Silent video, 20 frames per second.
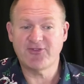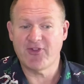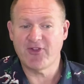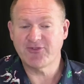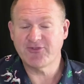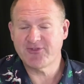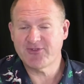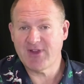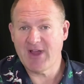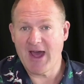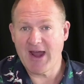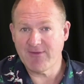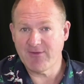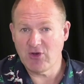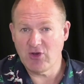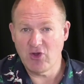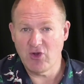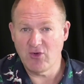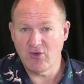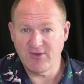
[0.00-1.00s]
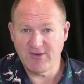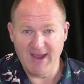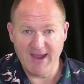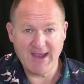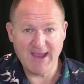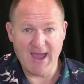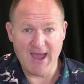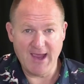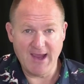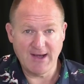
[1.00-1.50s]
the start of a new
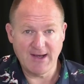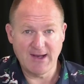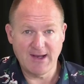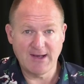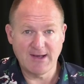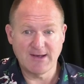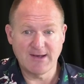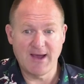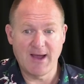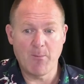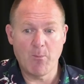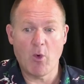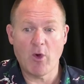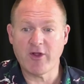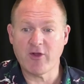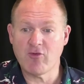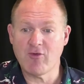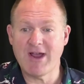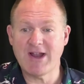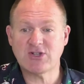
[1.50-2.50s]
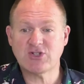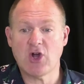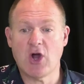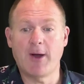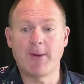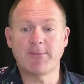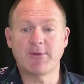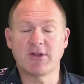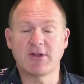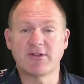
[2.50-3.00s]
decade. And um, what a great
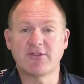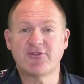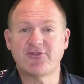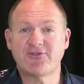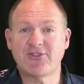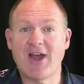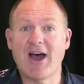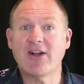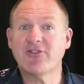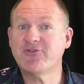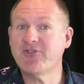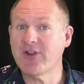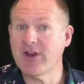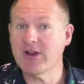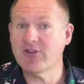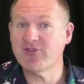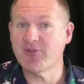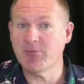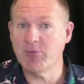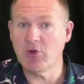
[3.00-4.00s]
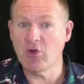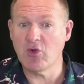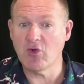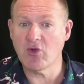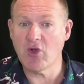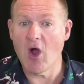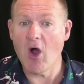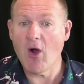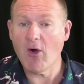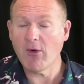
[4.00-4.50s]
time to start setting some new
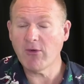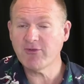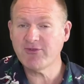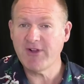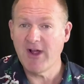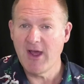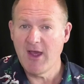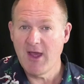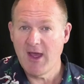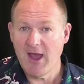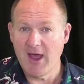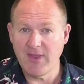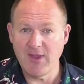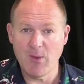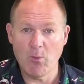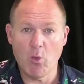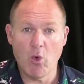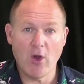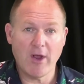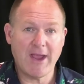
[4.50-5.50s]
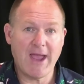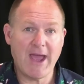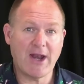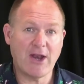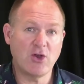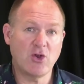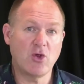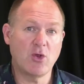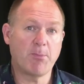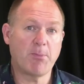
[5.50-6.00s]
goals and then working out a
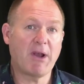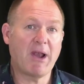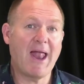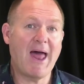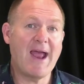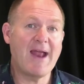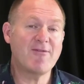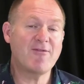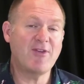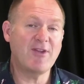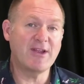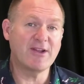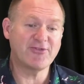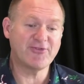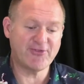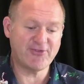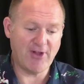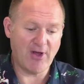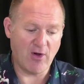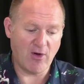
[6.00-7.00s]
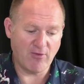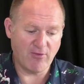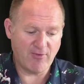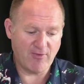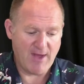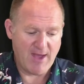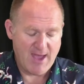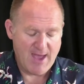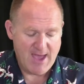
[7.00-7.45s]
new plan for yourself.